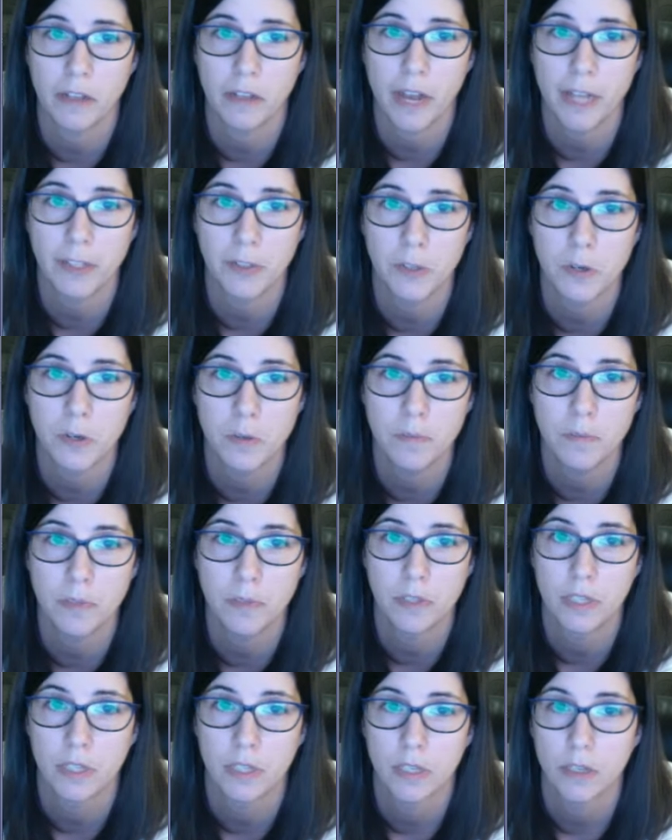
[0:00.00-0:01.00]
classroom,
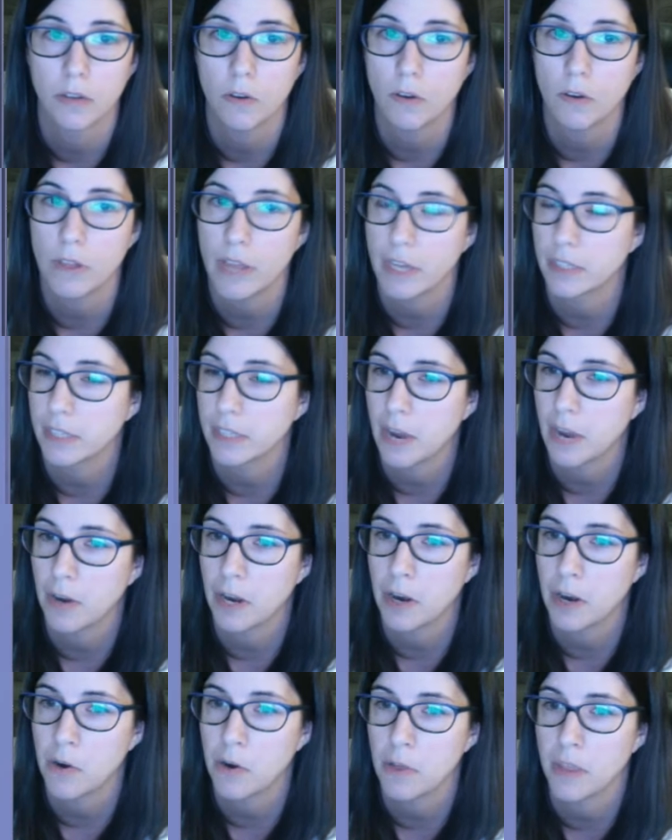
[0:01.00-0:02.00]
go to that
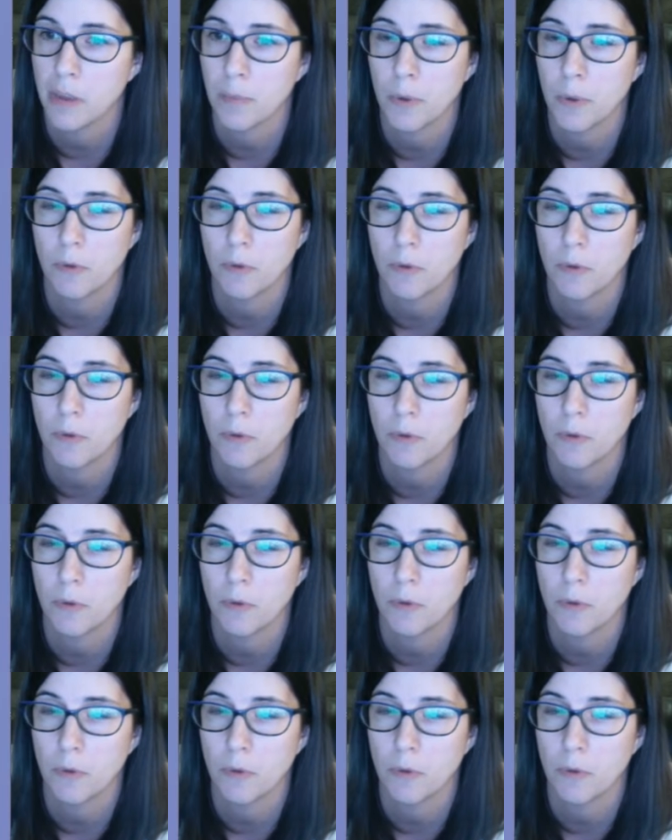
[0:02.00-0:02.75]
down arrow in the upper right,